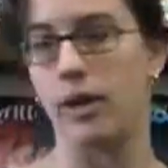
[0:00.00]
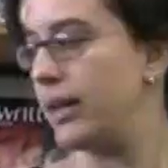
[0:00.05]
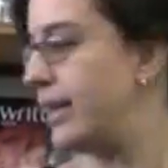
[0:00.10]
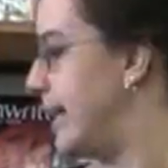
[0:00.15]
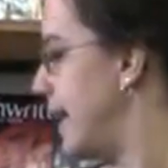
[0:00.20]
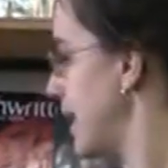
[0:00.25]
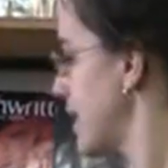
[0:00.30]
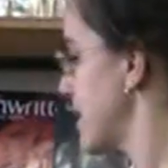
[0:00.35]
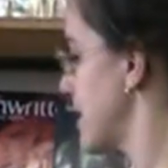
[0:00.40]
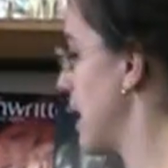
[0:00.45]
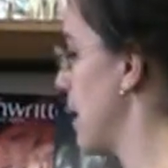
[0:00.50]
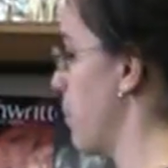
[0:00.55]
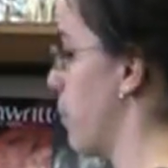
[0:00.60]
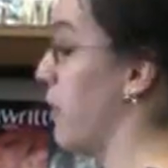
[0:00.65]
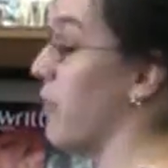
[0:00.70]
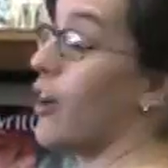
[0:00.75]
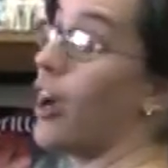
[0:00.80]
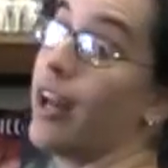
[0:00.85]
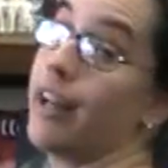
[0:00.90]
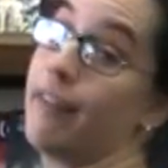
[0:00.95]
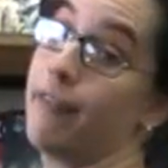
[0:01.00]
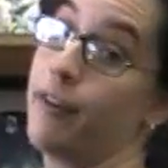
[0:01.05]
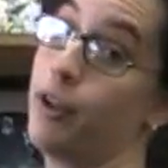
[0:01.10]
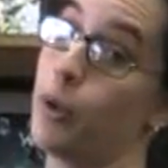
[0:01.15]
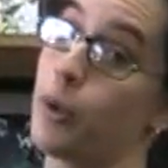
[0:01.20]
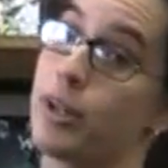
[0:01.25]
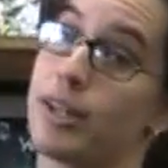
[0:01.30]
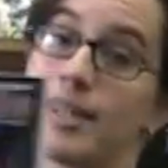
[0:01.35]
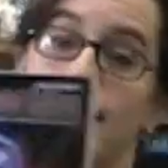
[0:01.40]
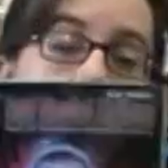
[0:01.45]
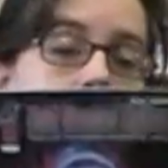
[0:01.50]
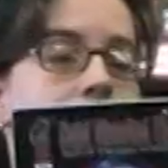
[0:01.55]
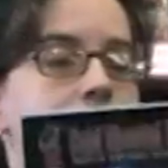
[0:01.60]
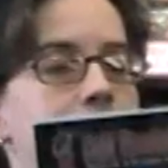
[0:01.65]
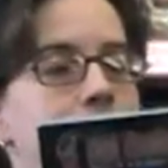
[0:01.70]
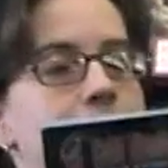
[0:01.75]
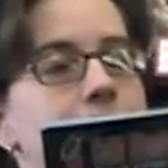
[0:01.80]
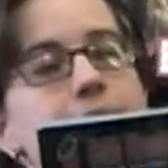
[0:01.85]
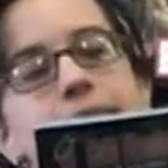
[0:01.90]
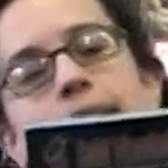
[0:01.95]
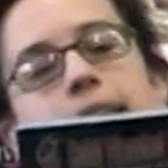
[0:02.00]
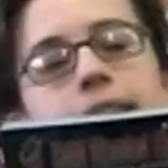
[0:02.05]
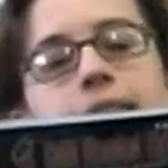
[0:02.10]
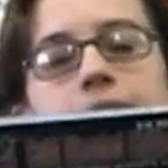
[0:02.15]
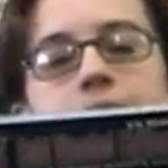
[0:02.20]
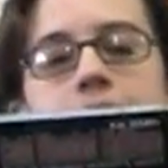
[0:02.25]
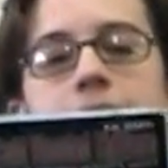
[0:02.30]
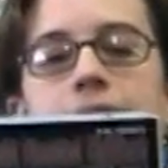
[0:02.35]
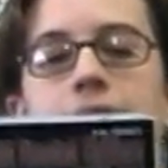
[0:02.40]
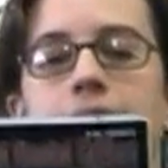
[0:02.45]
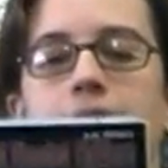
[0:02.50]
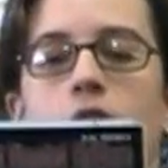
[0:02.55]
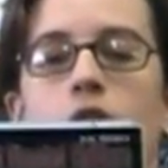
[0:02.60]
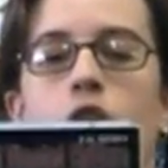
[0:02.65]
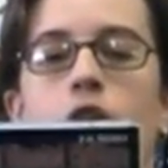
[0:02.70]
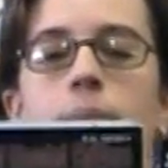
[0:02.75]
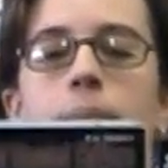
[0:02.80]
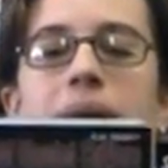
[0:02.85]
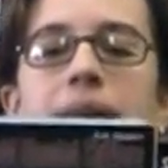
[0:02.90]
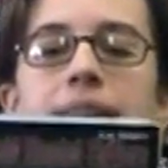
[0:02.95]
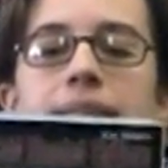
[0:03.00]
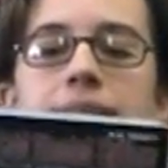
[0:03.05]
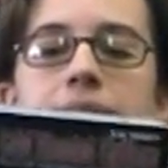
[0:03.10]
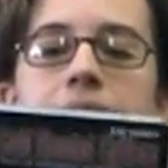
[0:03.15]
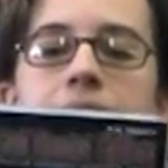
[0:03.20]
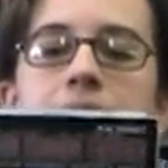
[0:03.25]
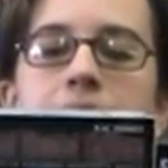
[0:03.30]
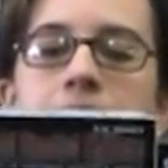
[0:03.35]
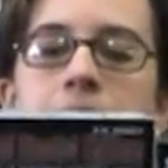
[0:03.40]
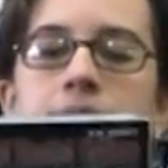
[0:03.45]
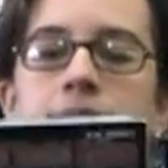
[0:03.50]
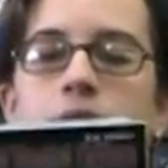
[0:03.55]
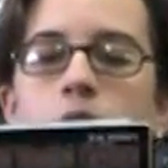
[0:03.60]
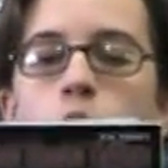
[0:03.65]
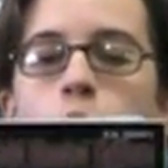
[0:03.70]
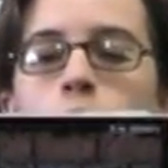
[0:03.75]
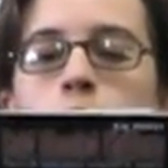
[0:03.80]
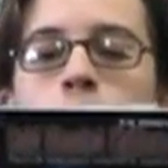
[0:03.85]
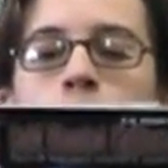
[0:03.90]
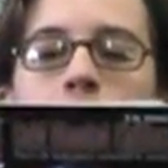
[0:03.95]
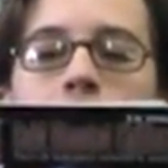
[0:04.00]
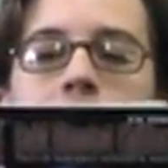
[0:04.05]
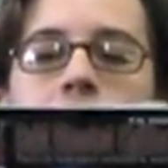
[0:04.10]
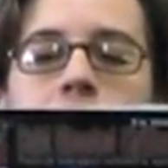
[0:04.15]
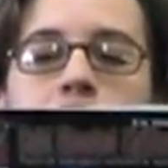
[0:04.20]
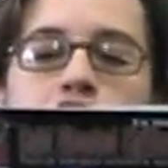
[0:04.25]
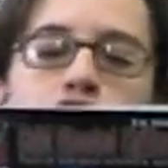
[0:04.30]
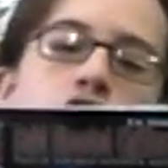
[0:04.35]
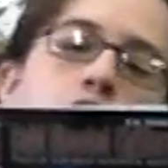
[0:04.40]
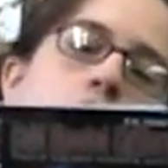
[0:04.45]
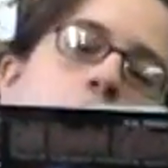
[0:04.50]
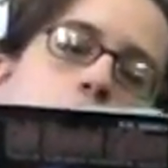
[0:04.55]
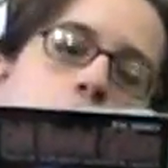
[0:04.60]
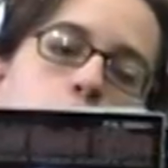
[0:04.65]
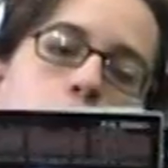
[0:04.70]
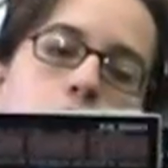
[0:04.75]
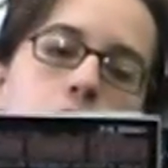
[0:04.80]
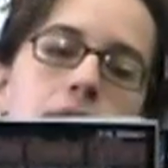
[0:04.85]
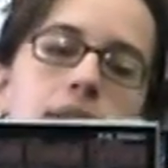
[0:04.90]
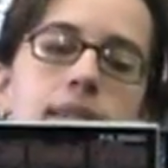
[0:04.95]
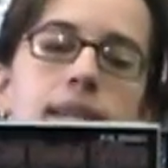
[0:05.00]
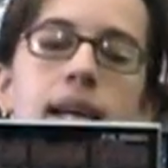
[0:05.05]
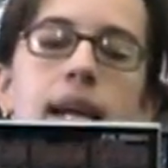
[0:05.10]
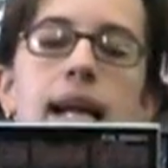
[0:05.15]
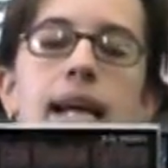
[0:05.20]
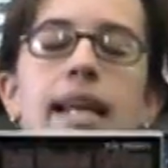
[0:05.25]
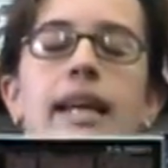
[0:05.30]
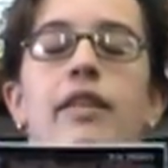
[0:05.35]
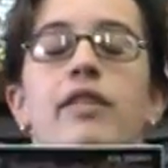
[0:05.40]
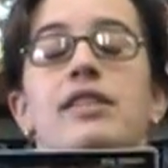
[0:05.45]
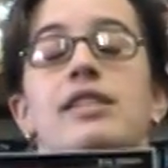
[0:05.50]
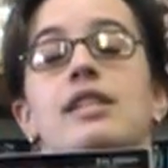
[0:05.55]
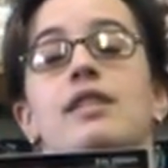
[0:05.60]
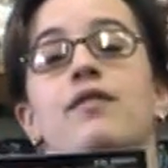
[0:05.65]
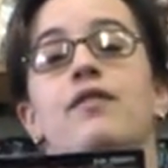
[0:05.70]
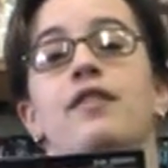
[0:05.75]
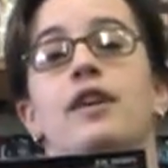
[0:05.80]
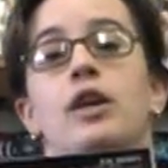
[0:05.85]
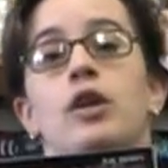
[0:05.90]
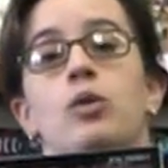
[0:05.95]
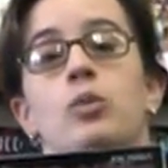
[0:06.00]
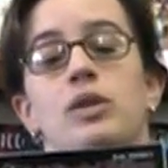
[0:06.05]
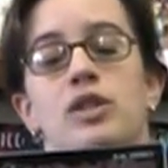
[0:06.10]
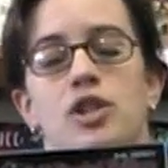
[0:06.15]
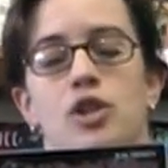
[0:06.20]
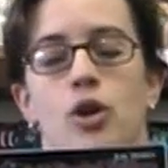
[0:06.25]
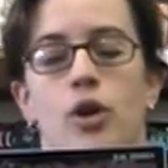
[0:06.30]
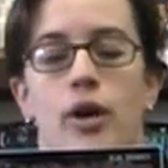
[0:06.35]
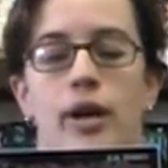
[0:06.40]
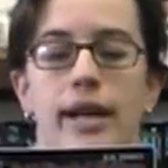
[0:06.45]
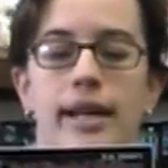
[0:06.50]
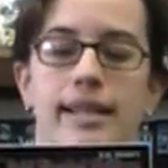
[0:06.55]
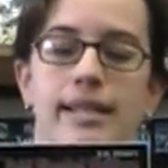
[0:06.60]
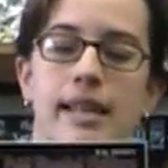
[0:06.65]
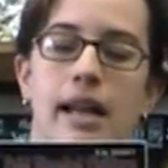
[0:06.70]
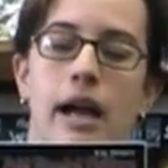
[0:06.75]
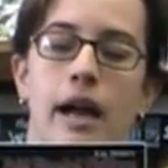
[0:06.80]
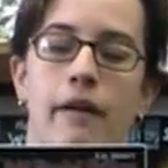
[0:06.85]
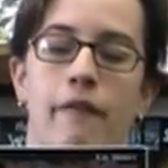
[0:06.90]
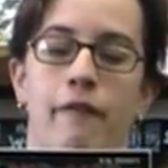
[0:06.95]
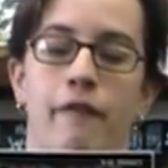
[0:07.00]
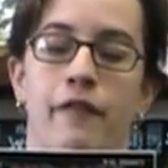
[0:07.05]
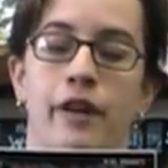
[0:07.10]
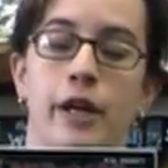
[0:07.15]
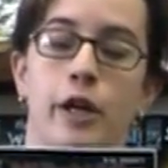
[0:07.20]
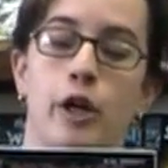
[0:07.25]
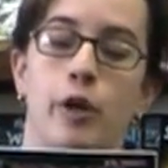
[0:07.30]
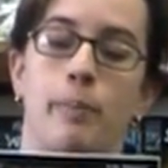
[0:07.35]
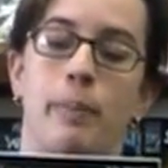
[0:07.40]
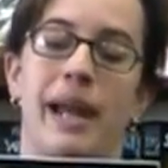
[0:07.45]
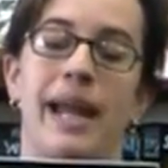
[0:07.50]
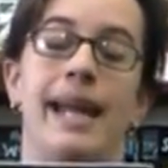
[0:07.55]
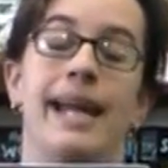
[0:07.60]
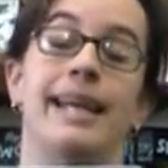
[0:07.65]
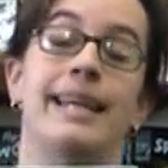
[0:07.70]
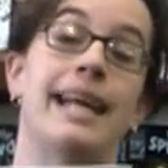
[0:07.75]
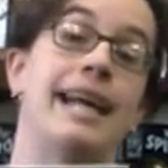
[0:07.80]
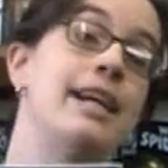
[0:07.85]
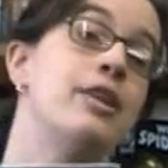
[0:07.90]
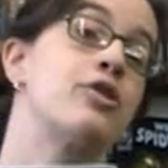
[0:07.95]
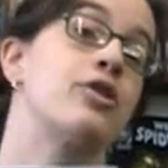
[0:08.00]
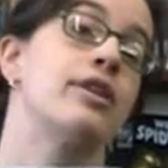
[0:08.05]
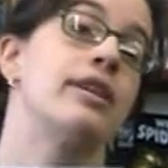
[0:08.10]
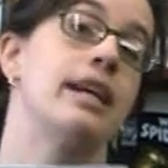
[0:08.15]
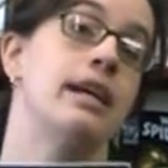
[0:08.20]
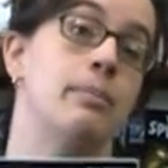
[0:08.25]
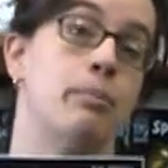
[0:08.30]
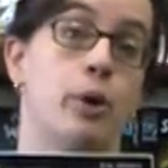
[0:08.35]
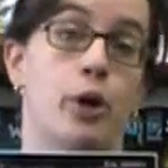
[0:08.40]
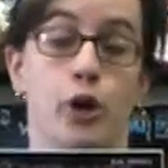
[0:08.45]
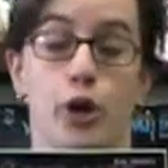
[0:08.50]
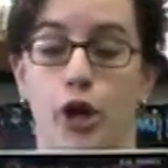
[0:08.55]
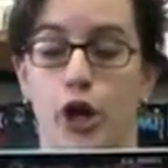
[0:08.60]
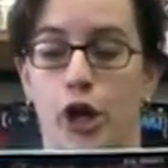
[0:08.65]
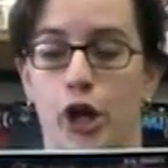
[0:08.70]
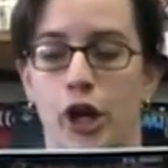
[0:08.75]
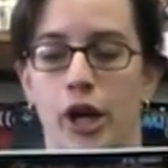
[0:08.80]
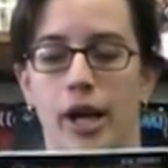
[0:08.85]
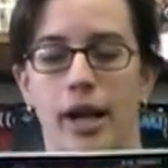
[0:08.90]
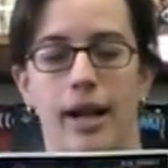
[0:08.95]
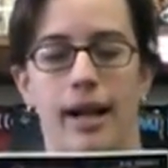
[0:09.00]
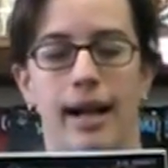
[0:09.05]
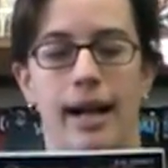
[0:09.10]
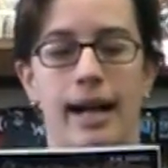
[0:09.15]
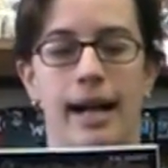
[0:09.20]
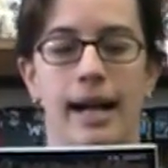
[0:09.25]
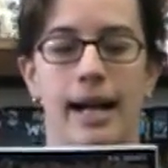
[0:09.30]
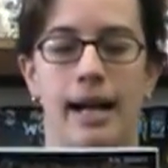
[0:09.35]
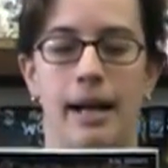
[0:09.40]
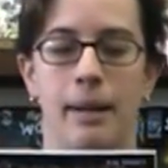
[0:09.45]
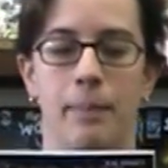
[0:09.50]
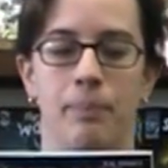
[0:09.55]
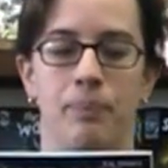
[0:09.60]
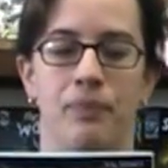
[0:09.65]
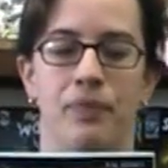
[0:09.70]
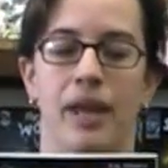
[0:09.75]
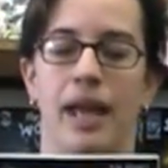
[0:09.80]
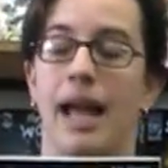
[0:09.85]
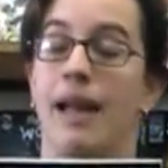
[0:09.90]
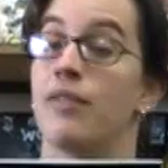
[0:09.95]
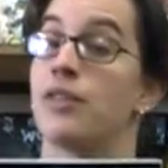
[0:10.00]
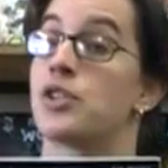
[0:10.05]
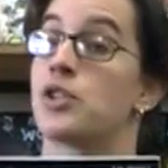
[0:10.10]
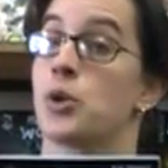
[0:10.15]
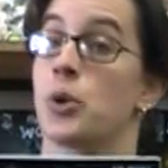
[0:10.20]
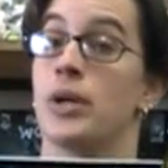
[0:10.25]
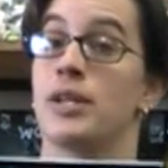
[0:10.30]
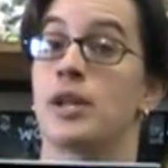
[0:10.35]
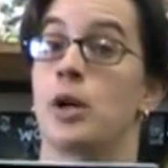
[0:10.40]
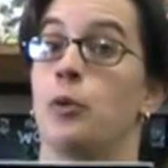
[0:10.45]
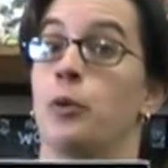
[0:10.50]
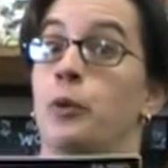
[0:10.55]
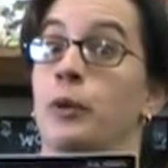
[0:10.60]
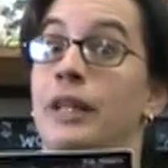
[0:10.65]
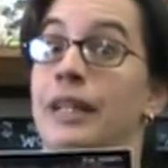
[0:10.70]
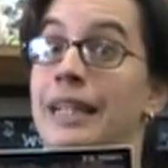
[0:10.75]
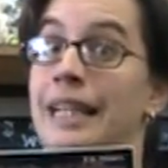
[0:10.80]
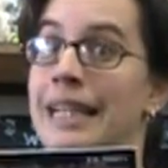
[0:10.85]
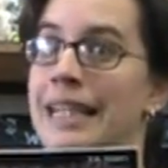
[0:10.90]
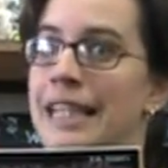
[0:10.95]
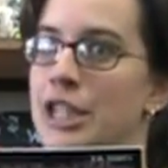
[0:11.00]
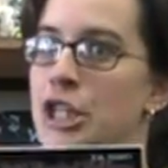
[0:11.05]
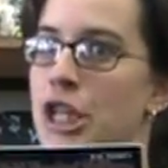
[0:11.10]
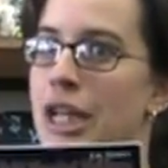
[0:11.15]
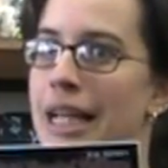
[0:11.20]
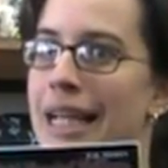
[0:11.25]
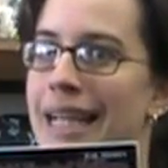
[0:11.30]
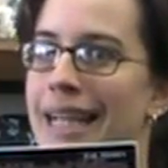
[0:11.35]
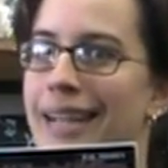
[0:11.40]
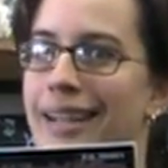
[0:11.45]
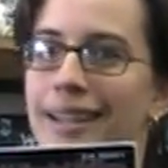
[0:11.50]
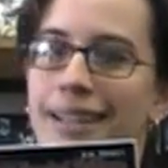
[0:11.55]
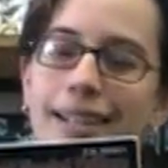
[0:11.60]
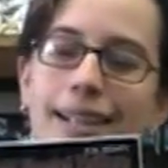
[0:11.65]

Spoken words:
Next up, we've got a viewer send-in. This is R.M. Heske's Cold Blooded Chillers. Now, this is filled with stories of fear, pain, hatred, and murder, and the stories are really chilling.